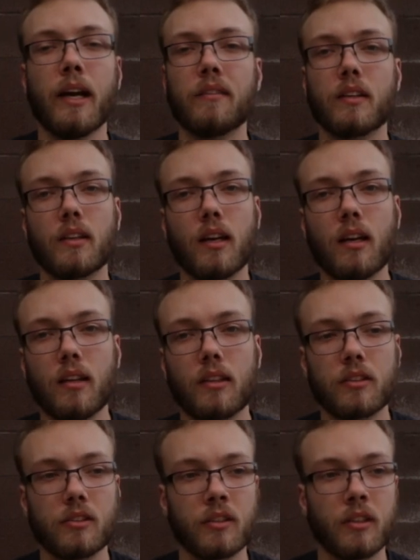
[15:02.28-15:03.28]
have the
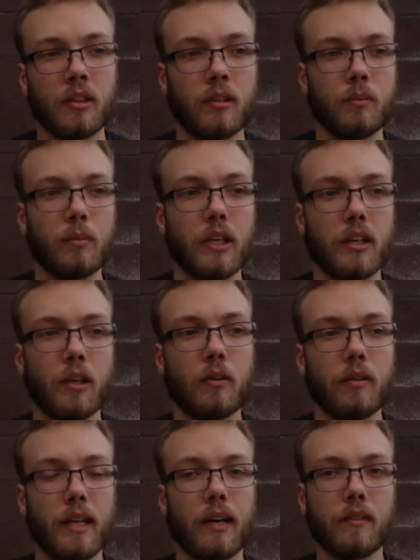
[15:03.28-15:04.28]
knowledge, but you
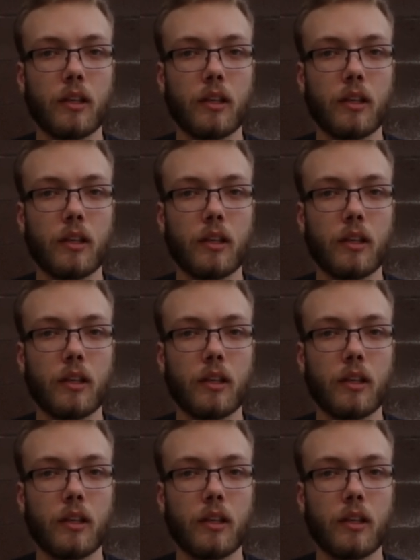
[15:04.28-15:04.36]
don't have